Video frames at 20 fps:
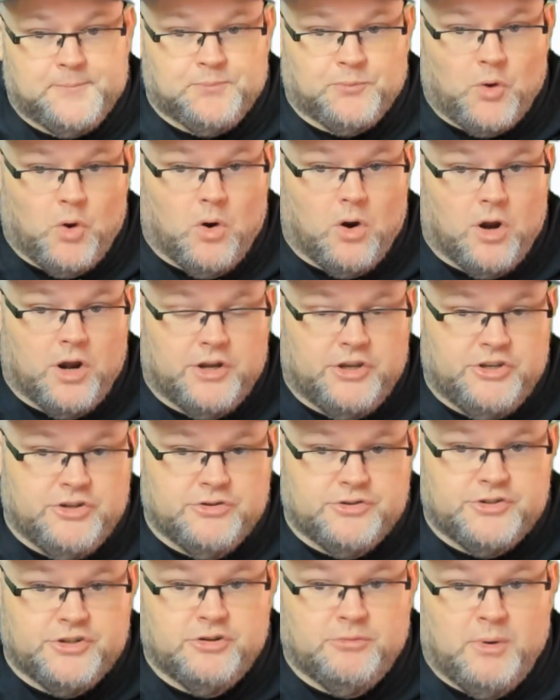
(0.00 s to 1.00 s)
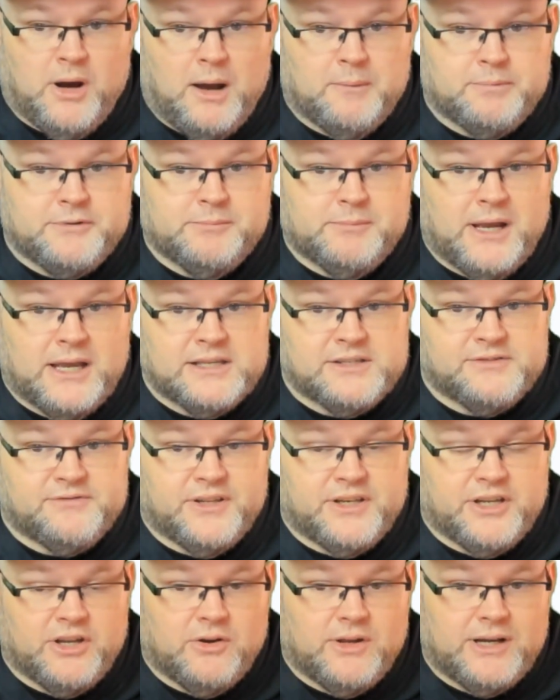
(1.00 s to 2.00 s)
or a YouTube optimized
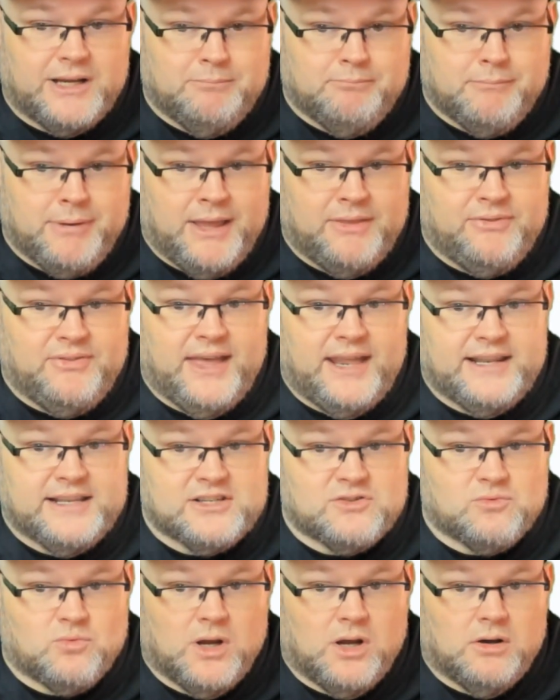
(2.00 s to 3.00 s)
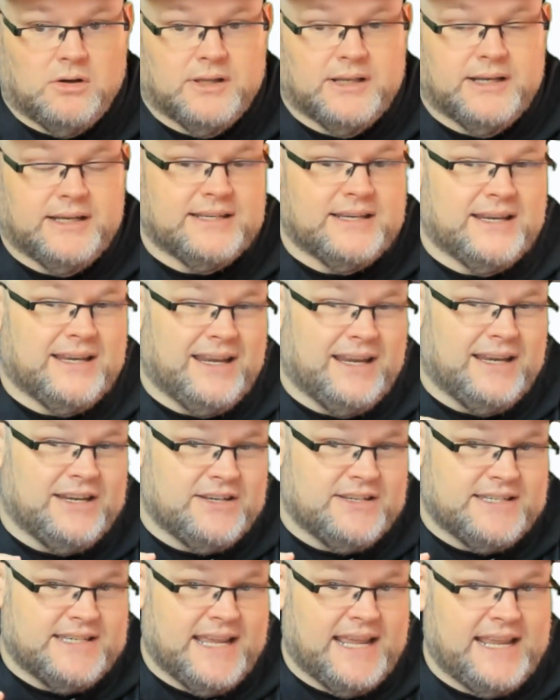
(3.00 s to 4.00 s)
video and embed that as well, and
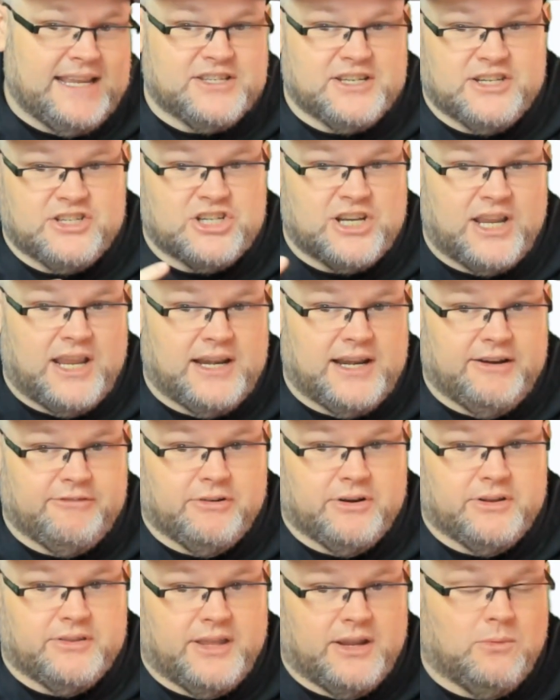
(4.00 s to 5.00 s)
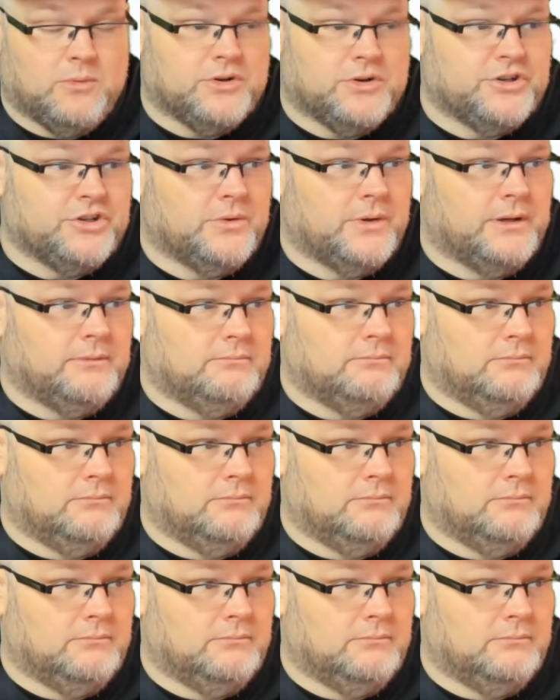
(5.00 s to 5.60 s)
daisy chain everything we're doing.